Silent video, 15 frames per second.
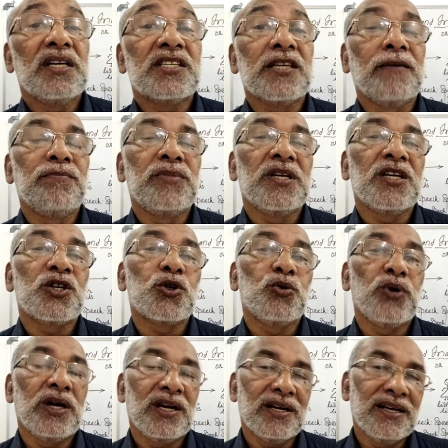something
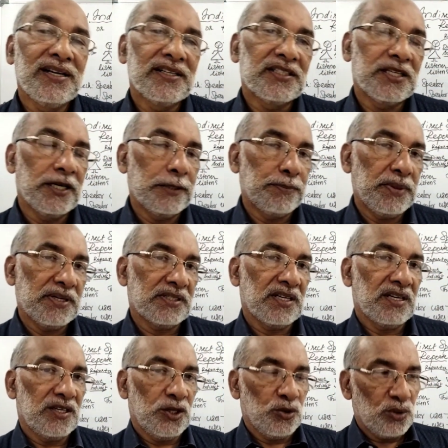to a third
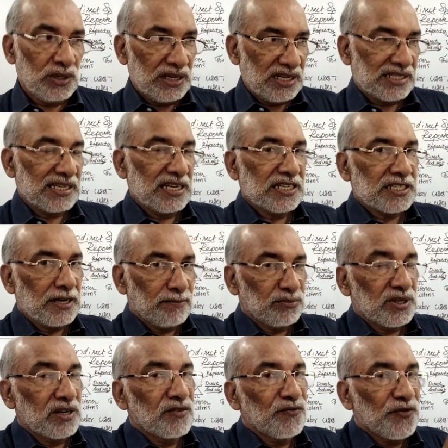person. You listen
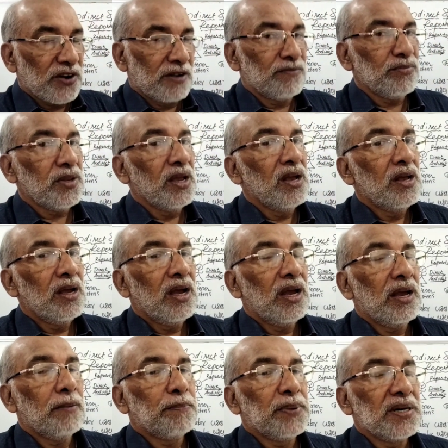something from
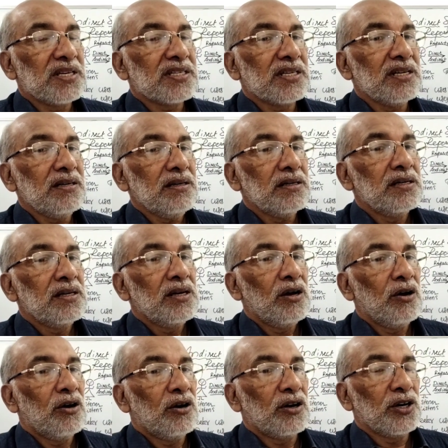a person
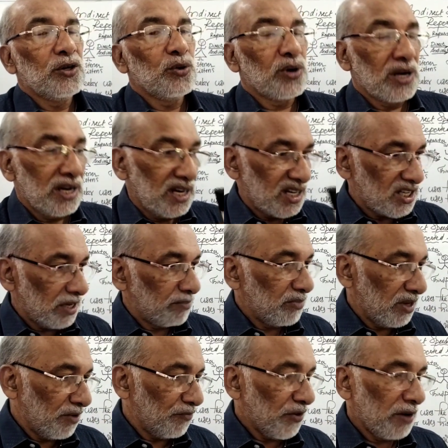or you read
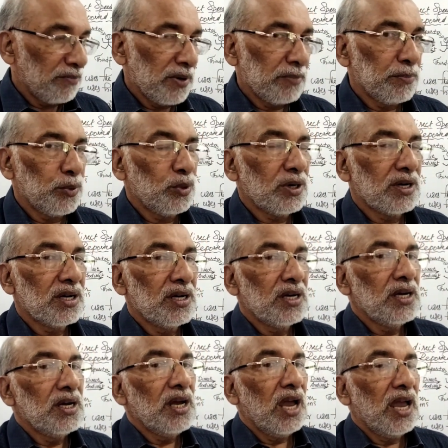something from a book
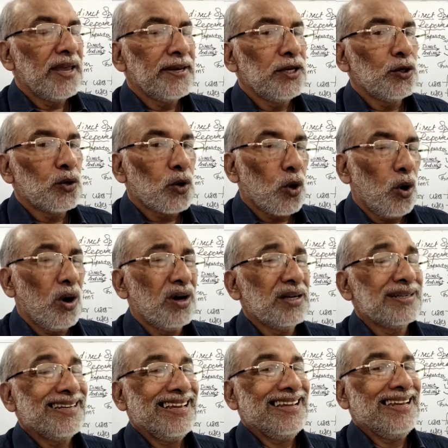and you
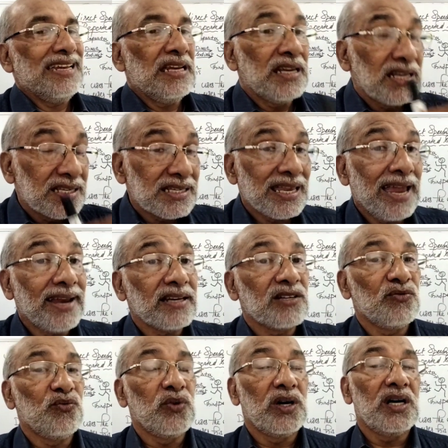caught the exact
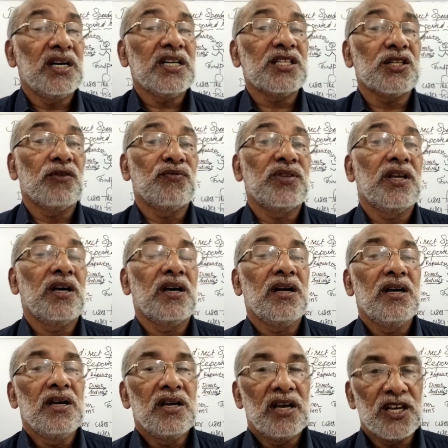words of
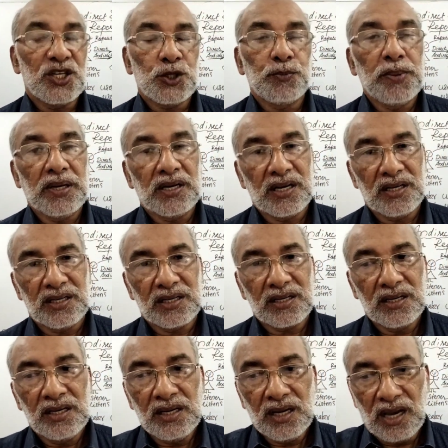the
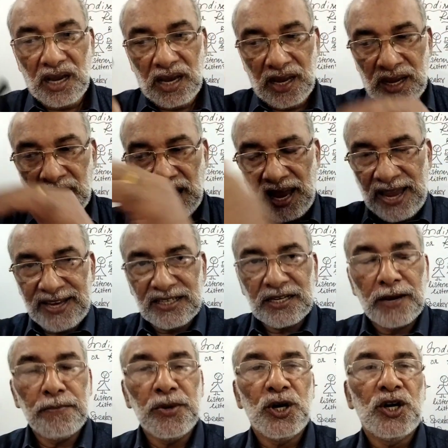speaker and
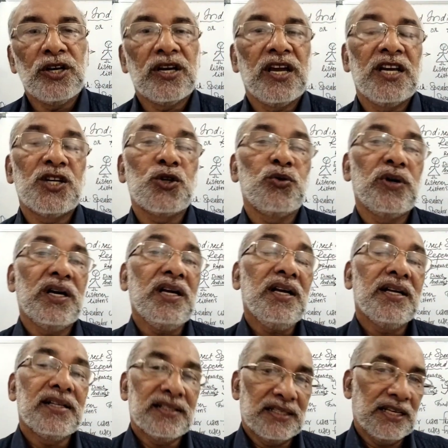communicate to a
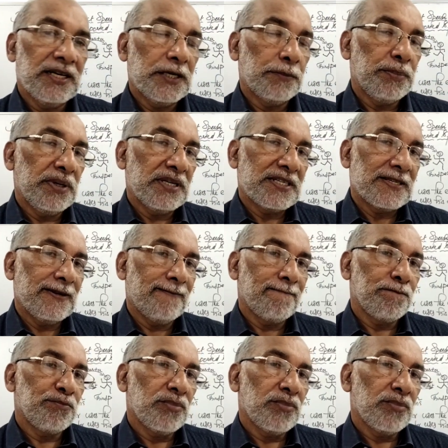third person.